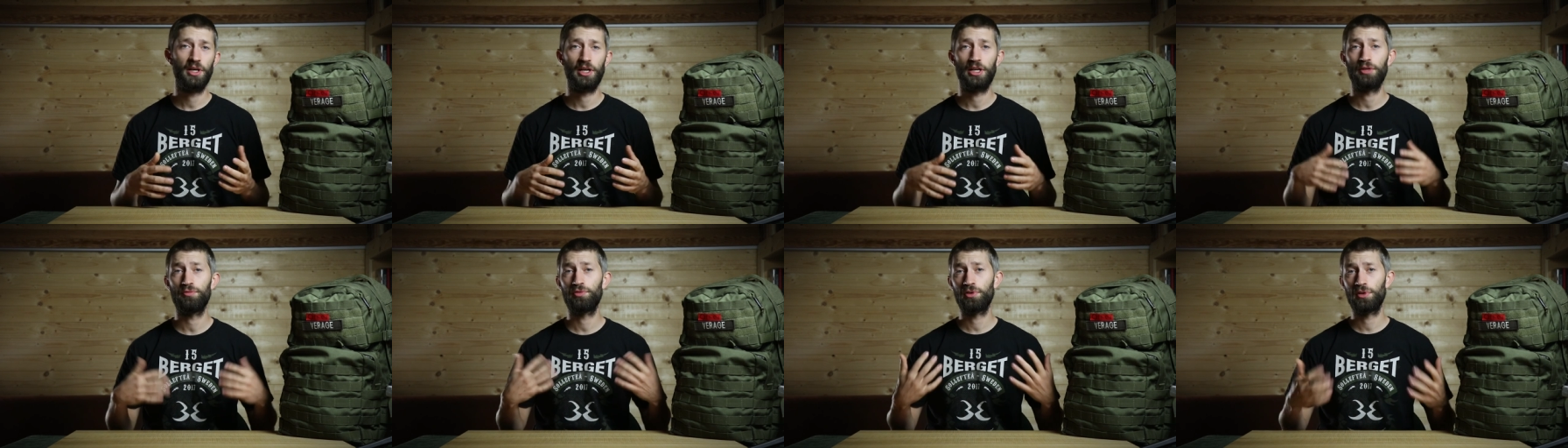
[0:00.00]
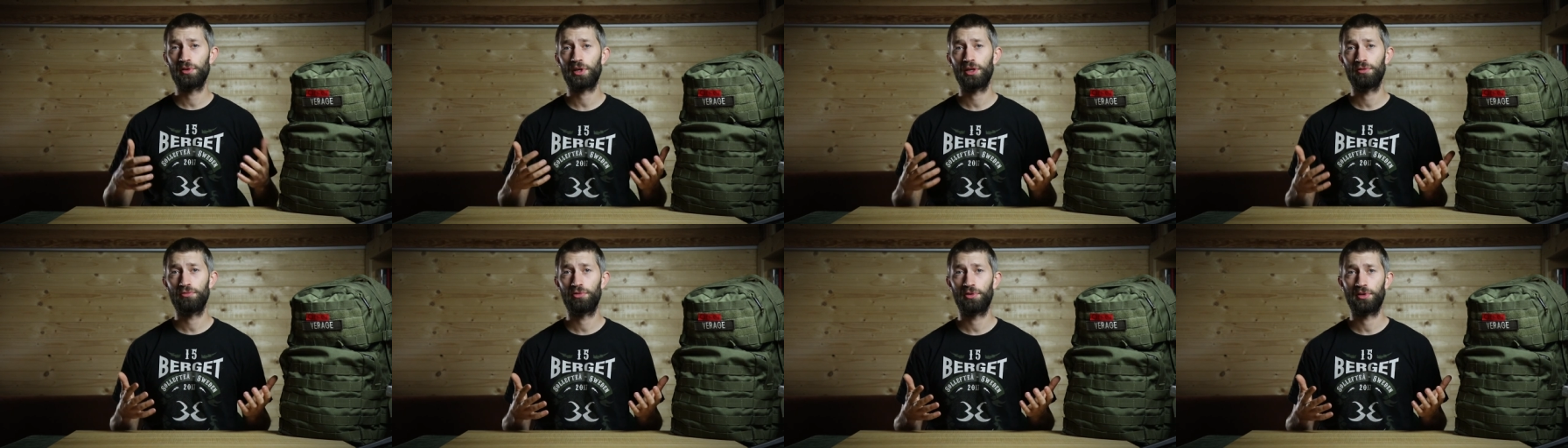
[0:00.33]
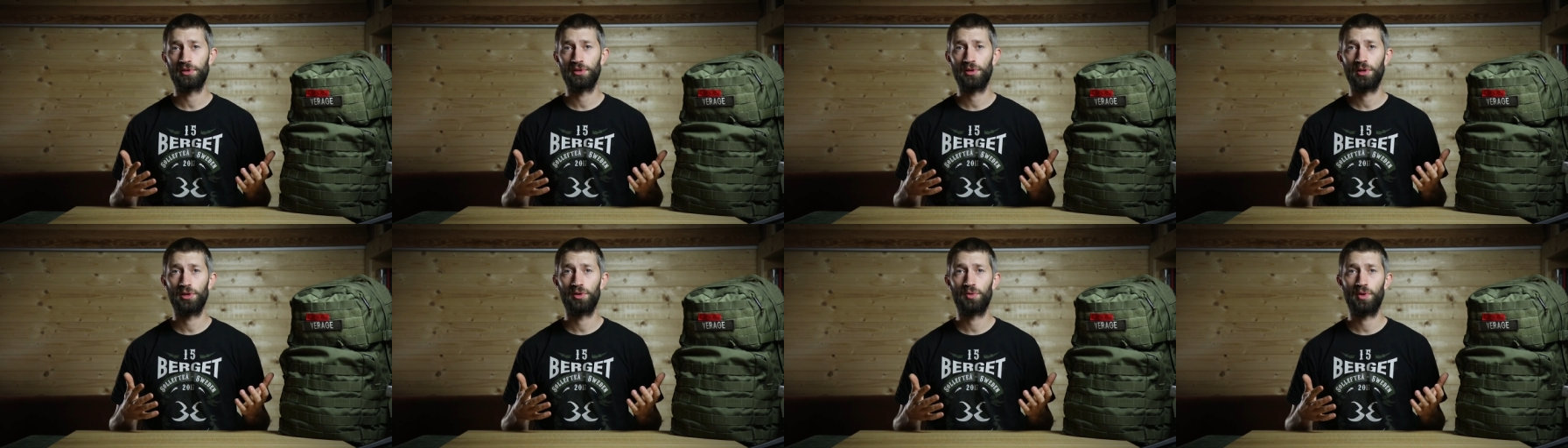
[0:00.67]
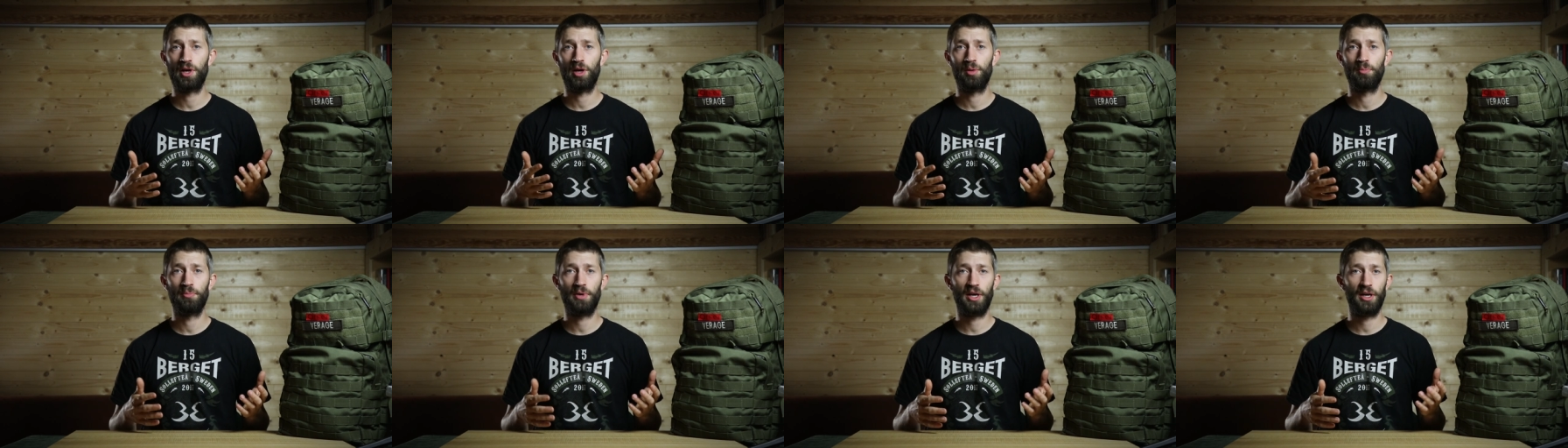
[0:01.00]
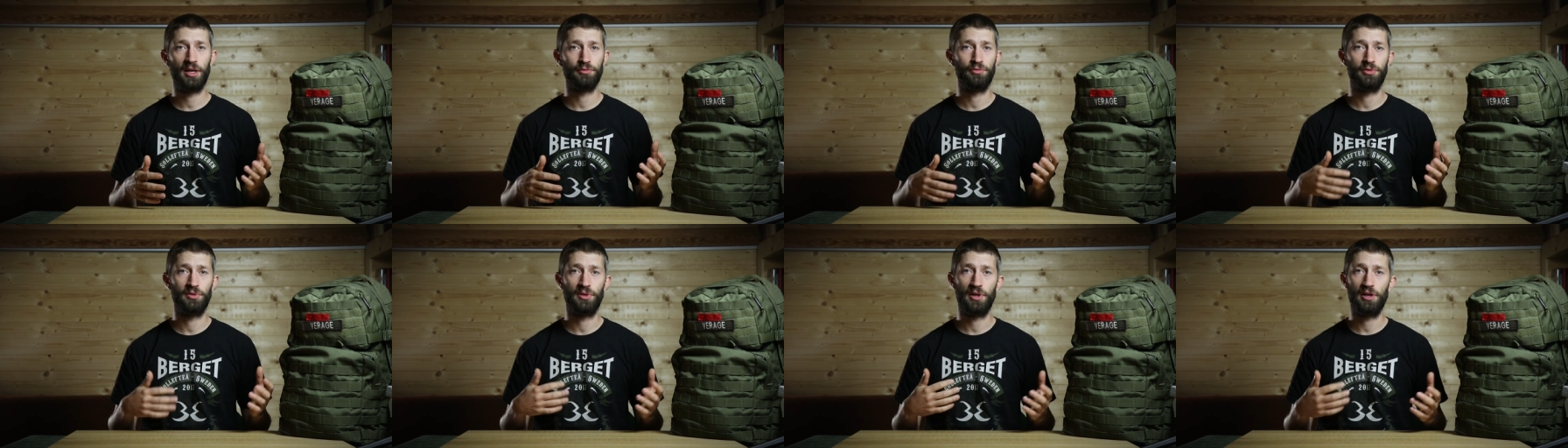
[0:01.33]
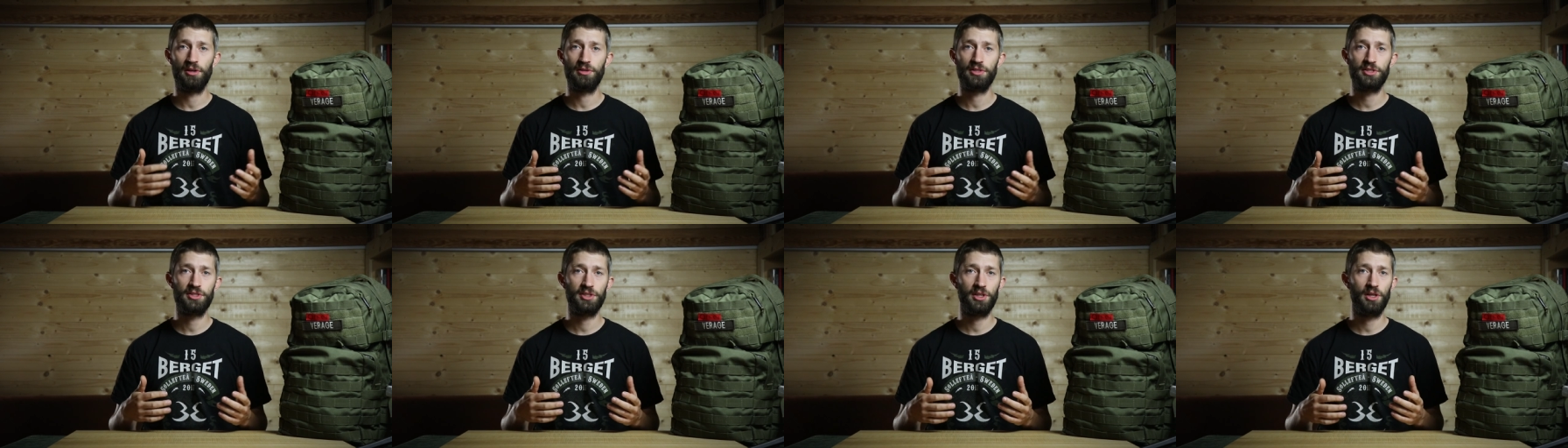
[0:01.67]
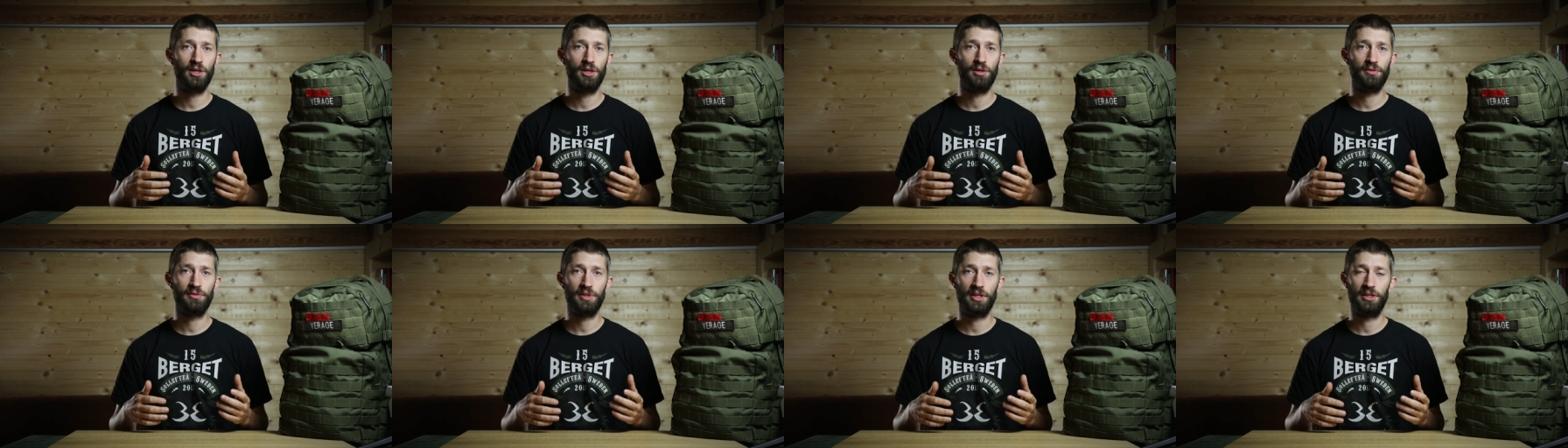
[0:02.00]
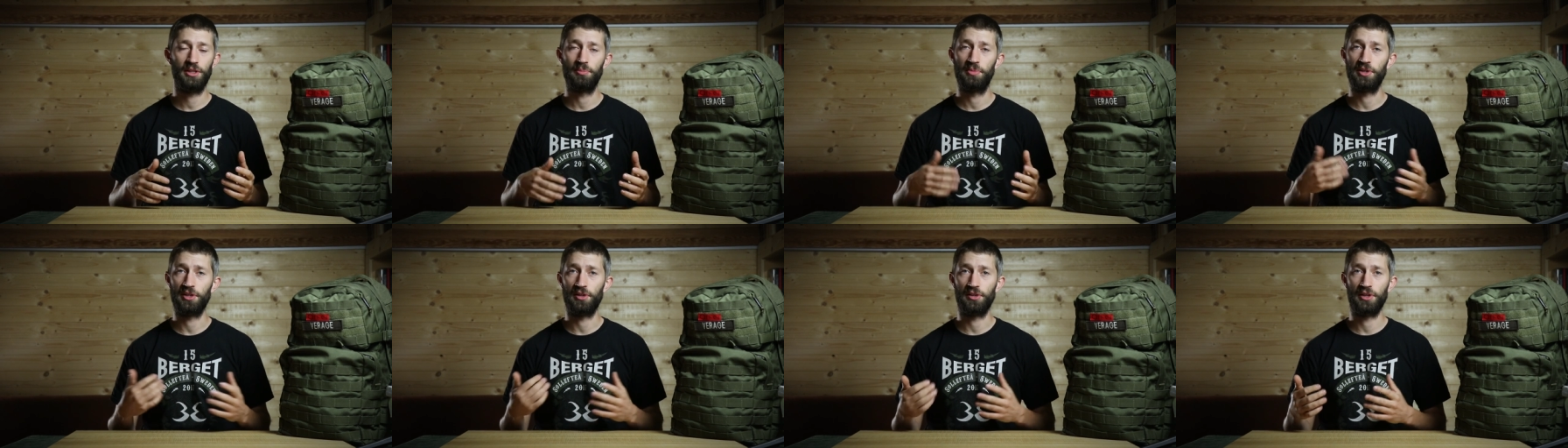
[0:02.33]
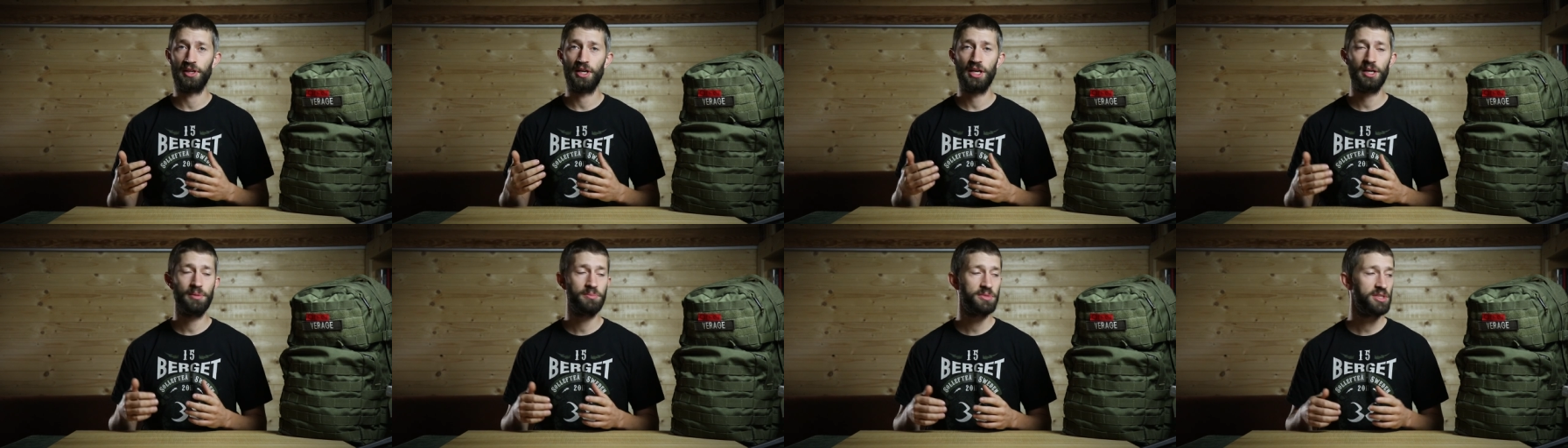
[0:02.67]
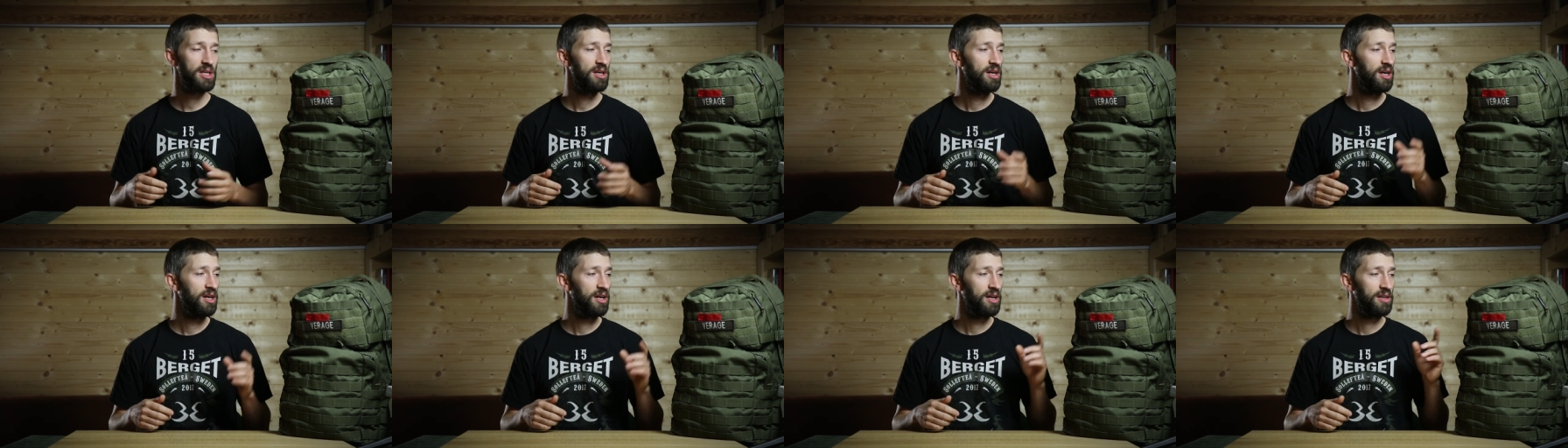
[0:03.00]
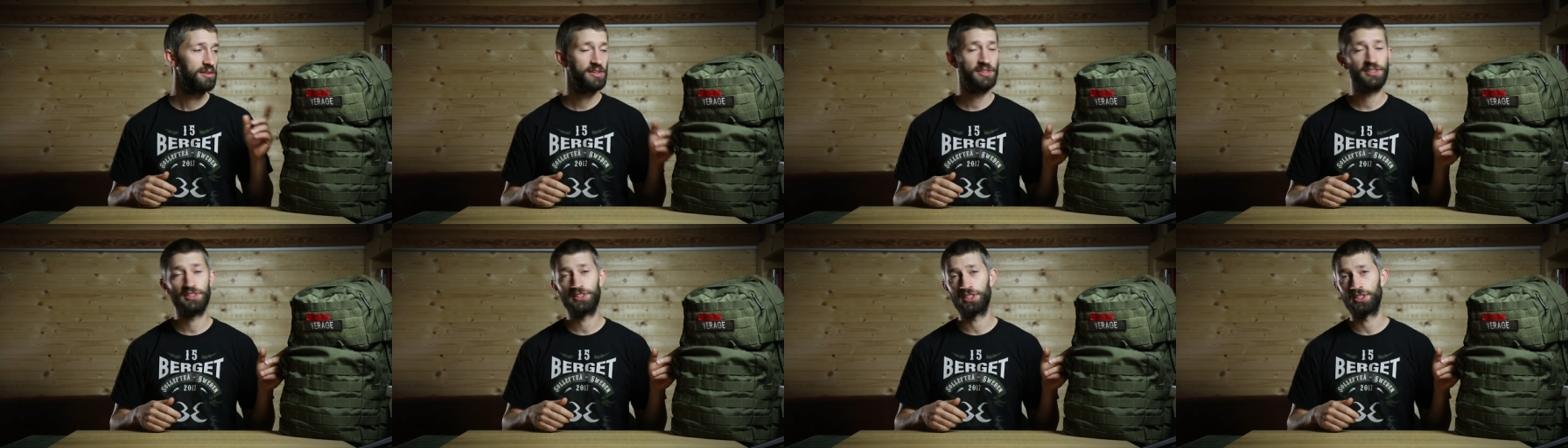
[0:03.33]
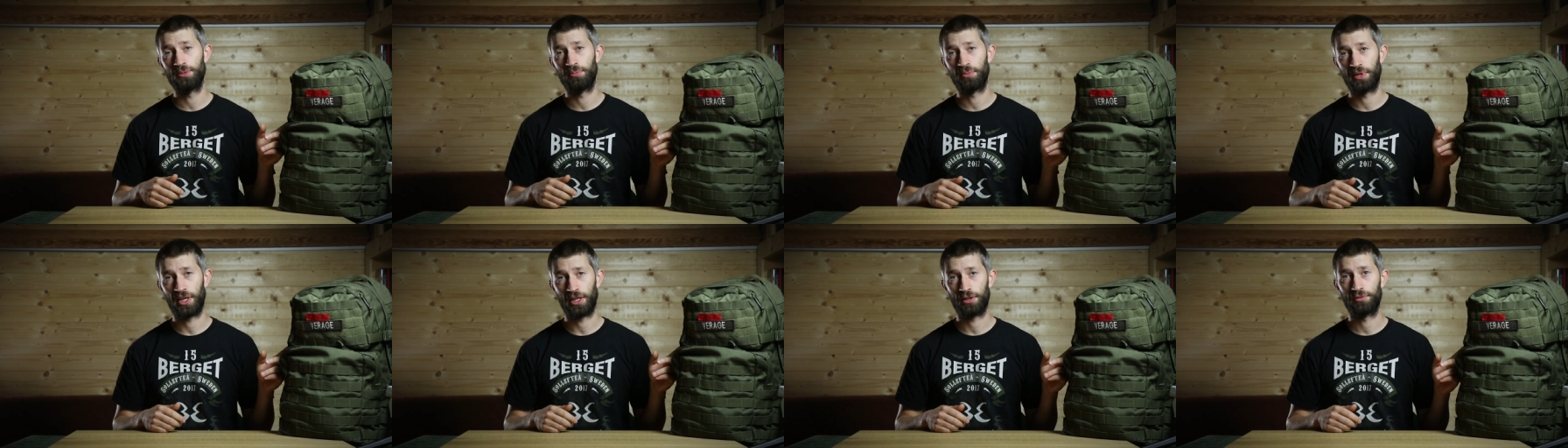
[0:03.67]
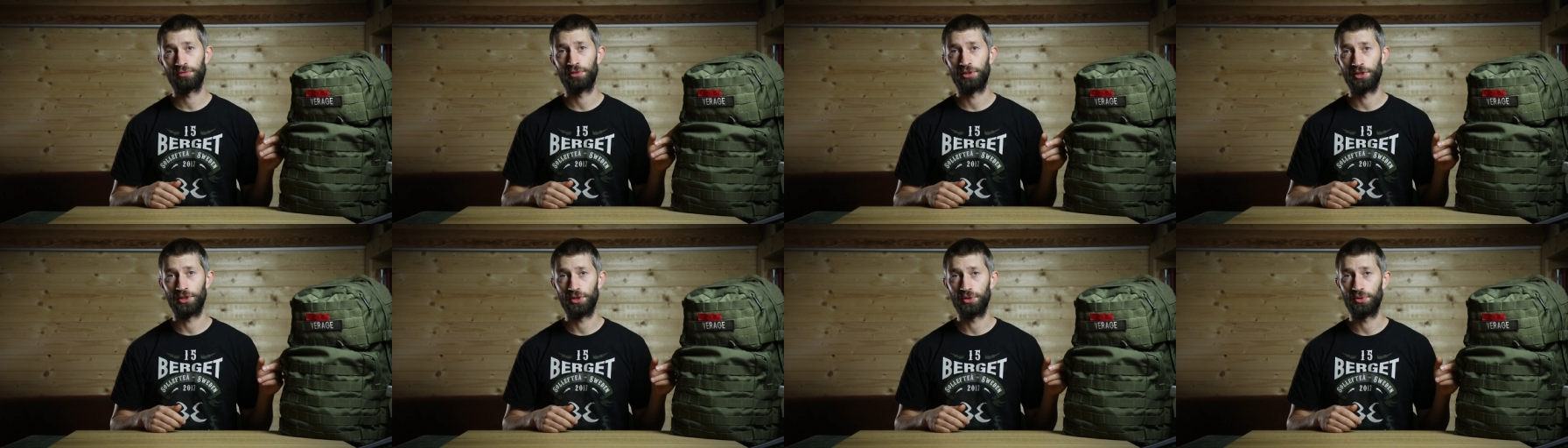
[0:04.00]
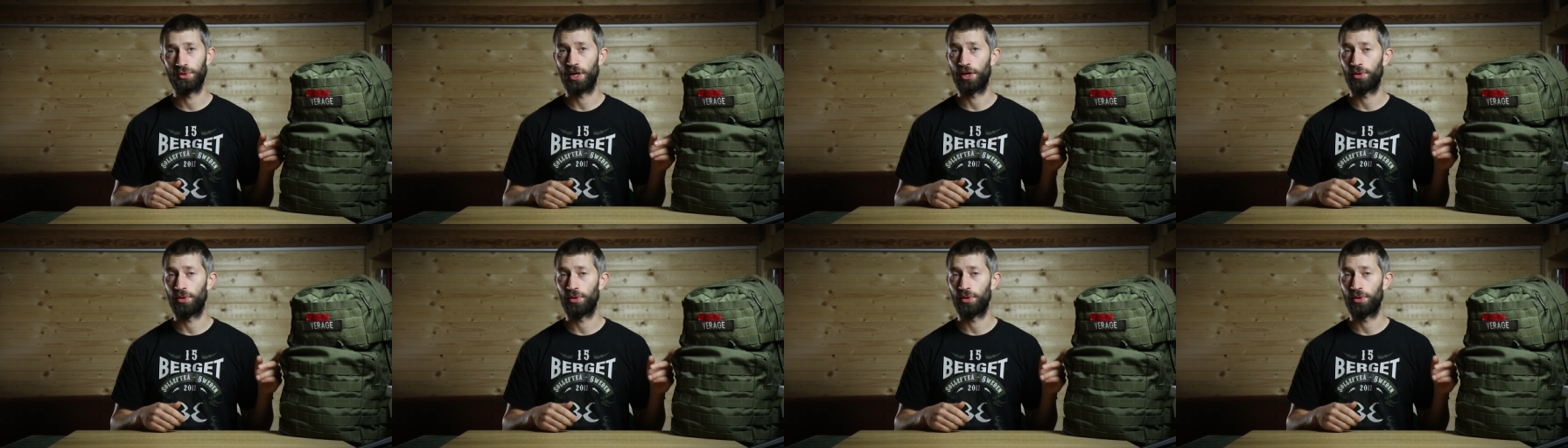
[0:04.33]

If you're looking for an all around bag for airsoft and the bigger games, this is the pack for you.